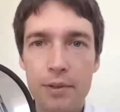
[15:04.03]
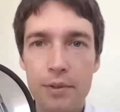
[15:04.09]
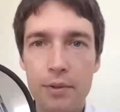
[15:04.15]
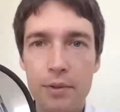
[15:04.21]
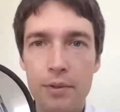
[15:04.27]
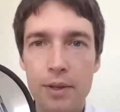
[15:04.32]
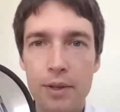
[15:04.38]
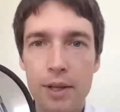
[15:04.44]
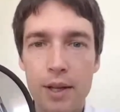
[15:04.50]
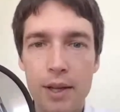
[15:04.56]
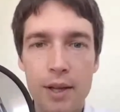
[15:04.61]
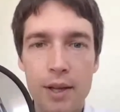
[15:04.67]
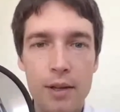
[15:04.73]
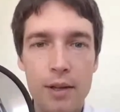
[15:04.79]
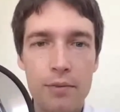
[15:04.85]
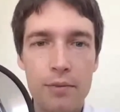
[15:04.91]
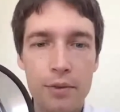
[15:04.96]
so
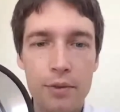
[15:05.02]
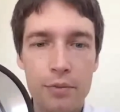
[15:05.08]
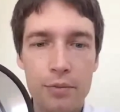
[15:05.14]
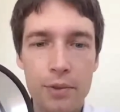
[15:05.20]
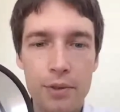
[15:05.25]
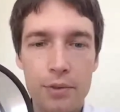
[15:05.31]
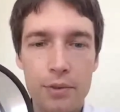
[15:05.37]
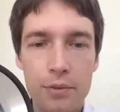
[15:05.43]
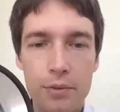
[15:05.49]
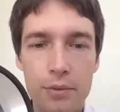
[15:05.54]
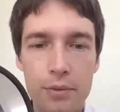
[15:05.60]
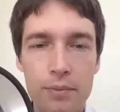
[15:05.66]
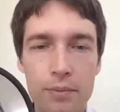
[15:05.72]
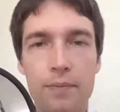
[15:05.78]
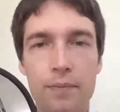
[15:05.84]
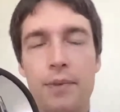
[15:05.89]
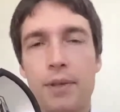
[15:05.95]
feel free to
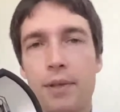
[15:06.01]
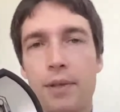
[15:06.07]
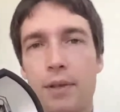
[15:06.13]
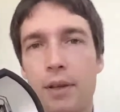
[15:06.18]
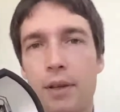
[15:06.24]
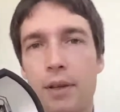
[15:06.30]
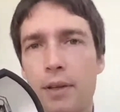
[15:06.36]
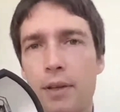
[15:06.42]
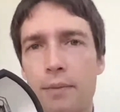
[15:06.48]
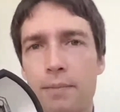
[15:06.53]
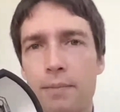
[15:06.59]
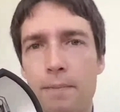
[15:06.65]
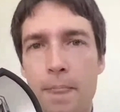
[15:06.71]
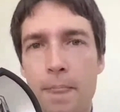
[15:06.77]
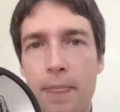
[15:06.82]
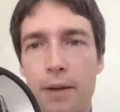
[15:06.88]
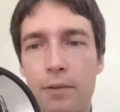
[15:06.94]
uh,
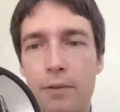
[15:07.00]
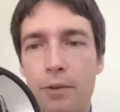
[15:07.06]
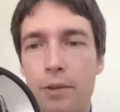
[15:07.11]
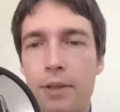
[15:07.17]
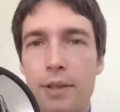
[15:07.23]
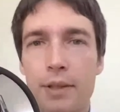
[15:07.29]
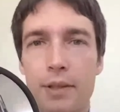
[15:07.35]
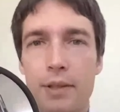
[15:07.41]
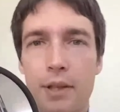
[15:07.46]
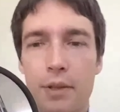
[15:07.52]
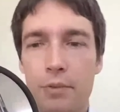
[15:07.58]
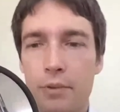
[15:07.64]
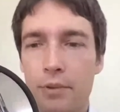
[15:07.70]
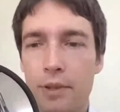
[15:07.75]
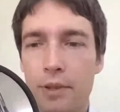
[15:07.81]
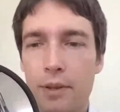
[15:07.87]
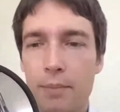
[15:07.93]
look at the
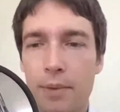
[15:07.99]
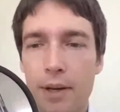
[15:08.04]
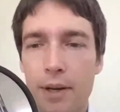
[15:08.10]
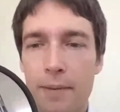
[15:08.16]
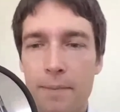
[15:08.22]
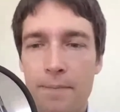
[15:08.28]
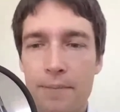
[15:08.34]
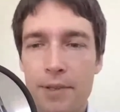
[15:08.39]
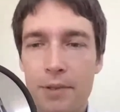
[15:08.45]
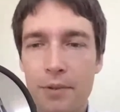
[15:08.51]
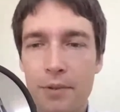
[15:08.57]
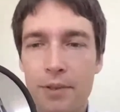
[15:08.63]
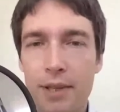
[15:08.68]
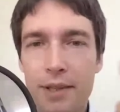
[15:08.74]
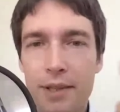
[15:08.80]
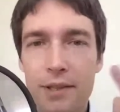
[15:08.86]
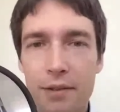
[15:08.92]
schedule and come by. So
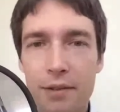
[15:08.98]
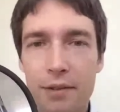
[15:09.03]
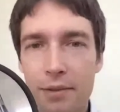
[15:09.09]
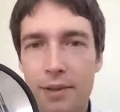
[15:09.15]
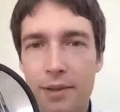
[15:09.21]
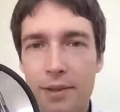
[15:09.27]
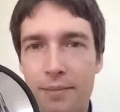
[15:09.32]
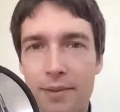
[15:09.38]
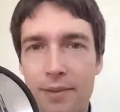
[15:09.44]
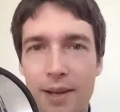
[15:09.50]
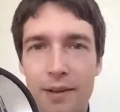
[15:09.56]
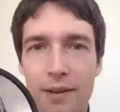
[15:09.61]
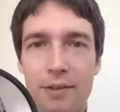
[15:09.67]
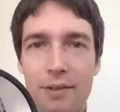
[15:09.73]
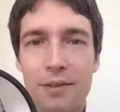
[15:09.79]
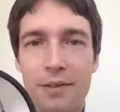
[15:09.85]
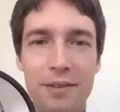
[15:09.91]
thanks everyone.
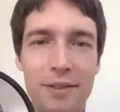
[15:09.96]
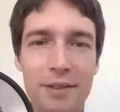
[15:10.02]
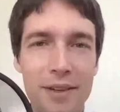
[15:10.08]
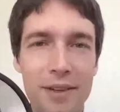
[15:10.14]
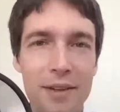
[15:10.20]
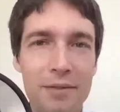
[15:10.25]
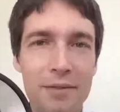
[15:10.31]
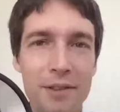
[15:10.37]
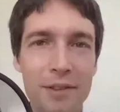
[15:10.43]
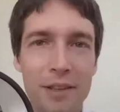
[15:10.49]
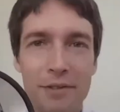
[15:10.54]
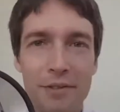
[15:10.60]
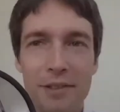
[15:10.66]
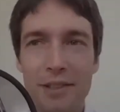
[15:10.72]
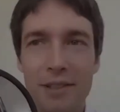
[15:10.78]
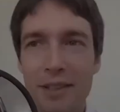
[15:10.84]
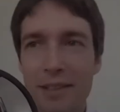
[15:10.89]
Have a have a lovely